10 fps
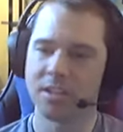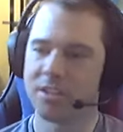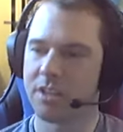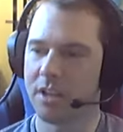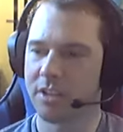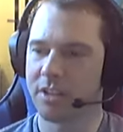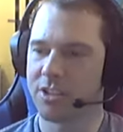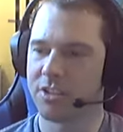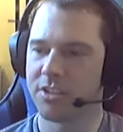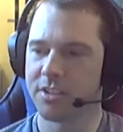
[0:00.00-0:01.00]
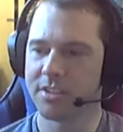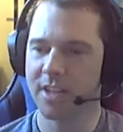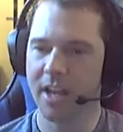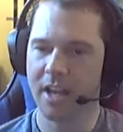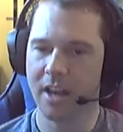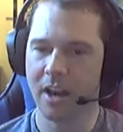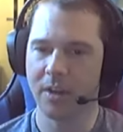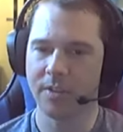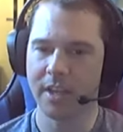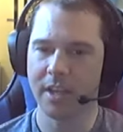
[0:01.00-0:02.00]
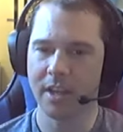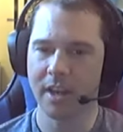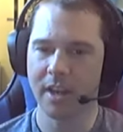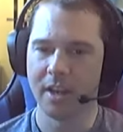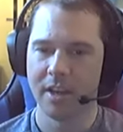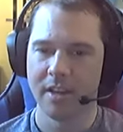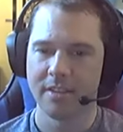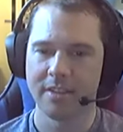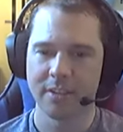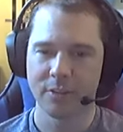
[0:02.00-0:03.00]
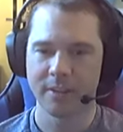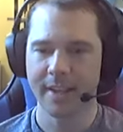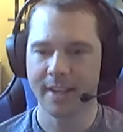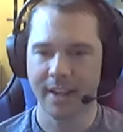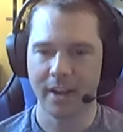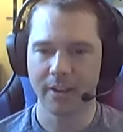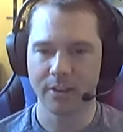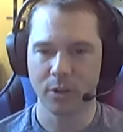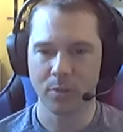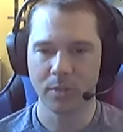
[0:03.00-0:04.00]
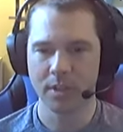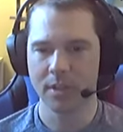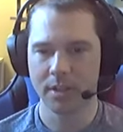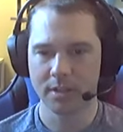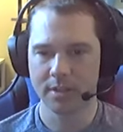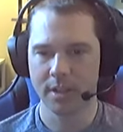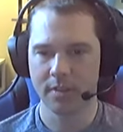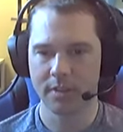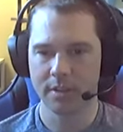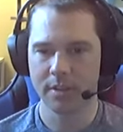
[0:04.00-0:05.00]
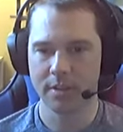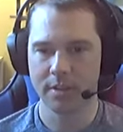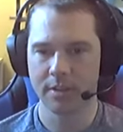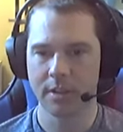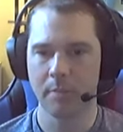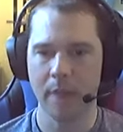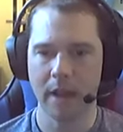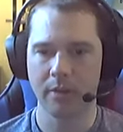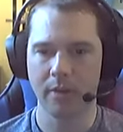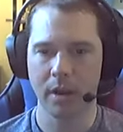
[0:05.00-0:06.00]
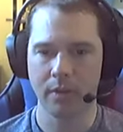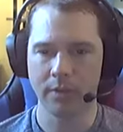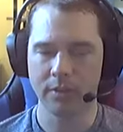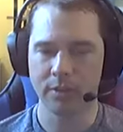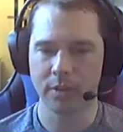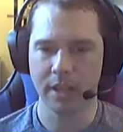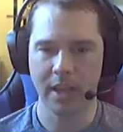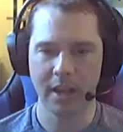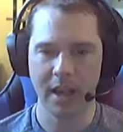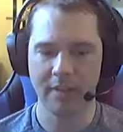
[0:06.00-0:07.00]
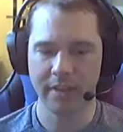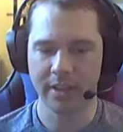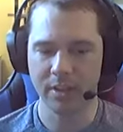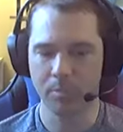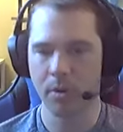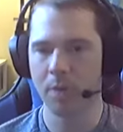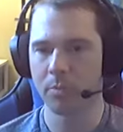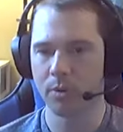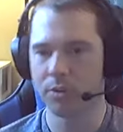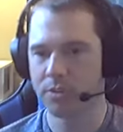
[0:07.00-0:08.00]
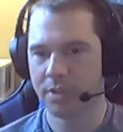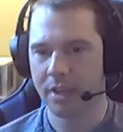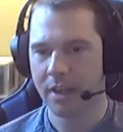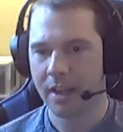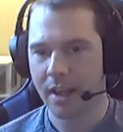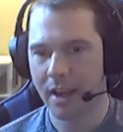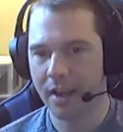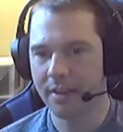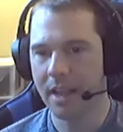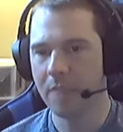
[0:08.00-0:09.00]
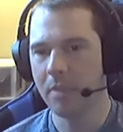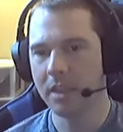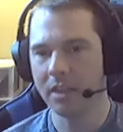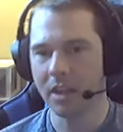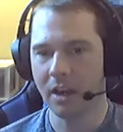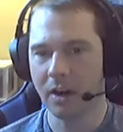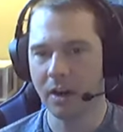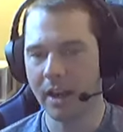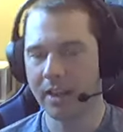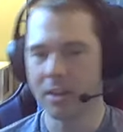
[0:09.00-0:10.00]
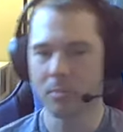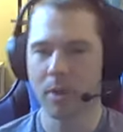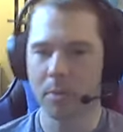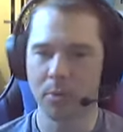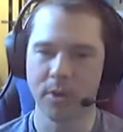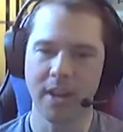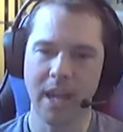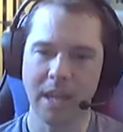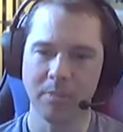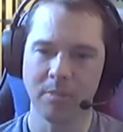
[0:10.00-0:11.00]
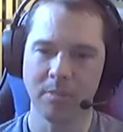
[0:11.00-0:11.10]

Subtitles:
Indigenous and how they took that character because of their background, so they can have like the proper naming or like the proper name.